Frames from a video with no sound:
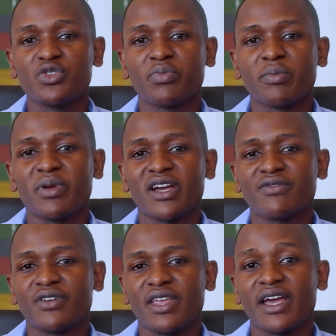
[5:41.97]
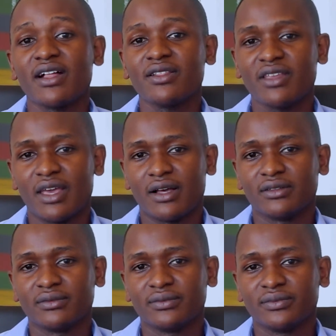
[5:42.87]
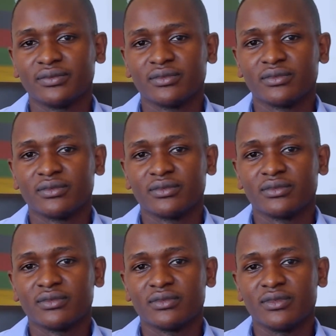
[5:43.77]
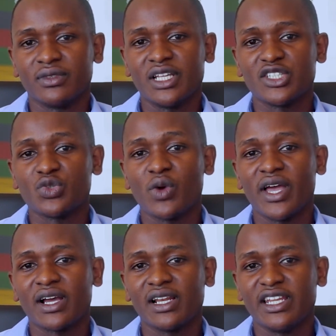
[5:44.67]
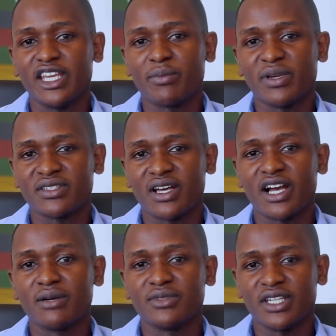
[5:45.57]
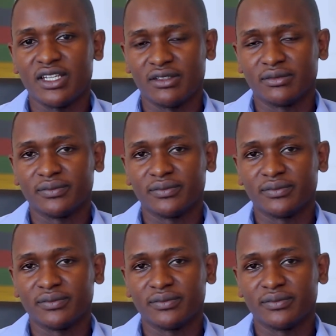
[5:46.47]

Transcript: prepare for their health care. That's where clinicPesa comes in.